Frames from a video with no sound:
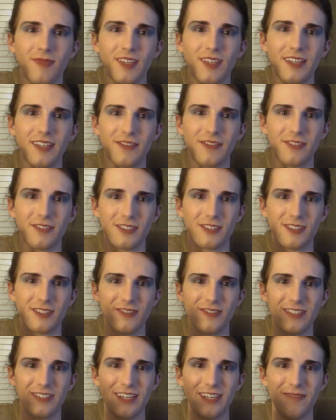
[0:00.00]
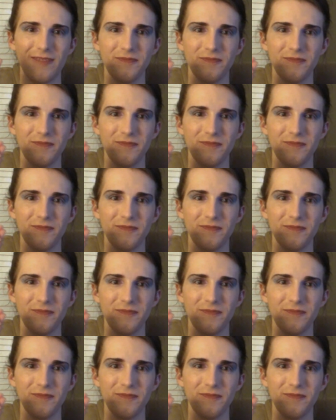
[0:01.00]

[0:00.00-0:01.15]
That feels complete.